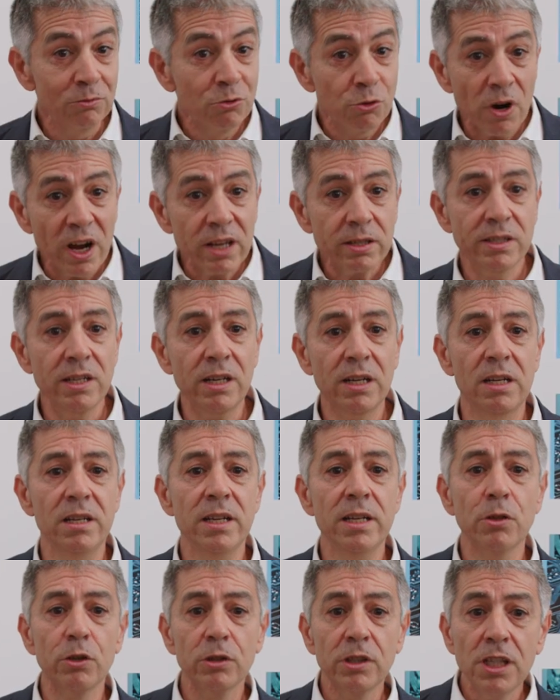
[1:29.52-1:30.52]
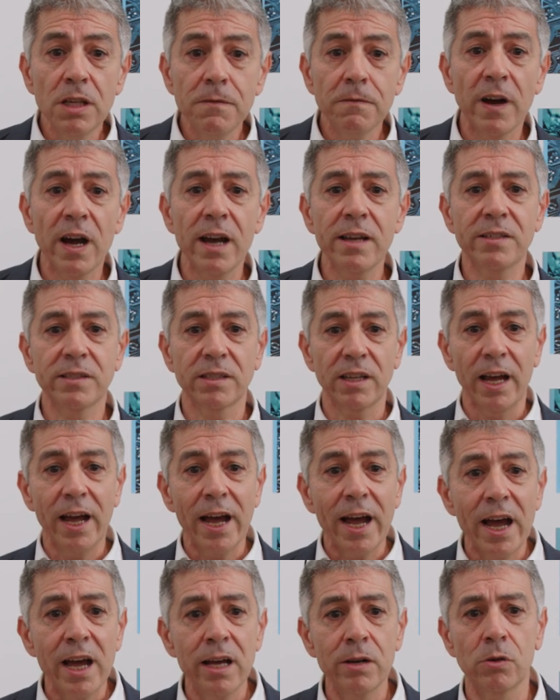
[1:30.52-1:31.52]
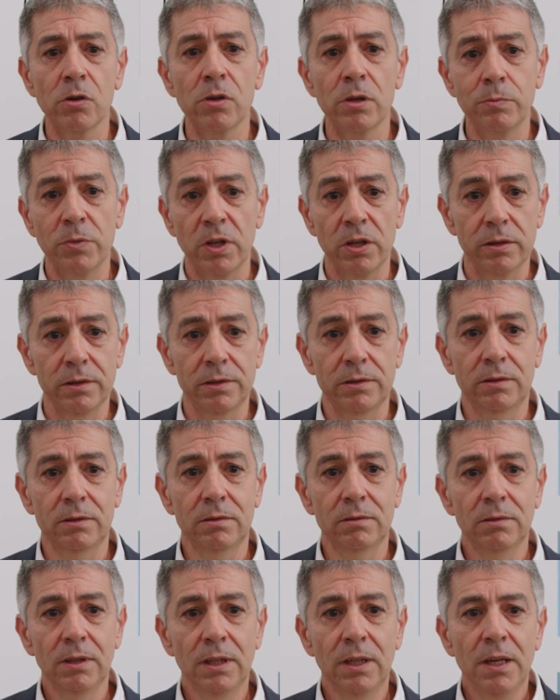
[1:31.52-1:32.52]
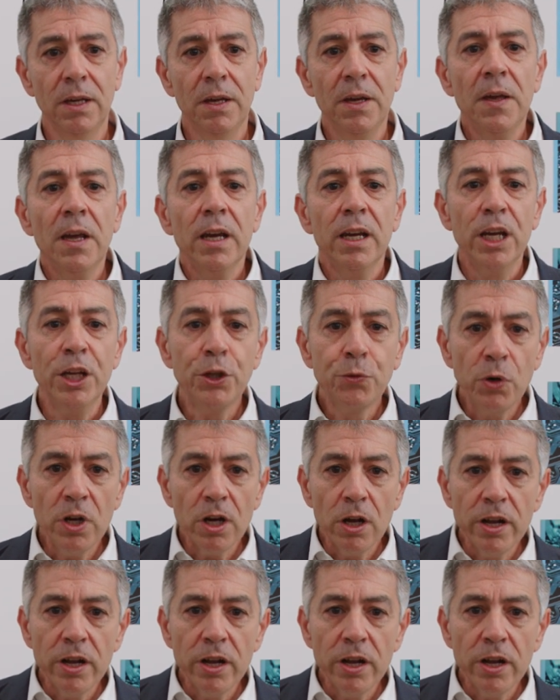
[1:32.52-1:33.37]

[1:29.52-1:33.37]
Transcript: drastically the device enrollment. It will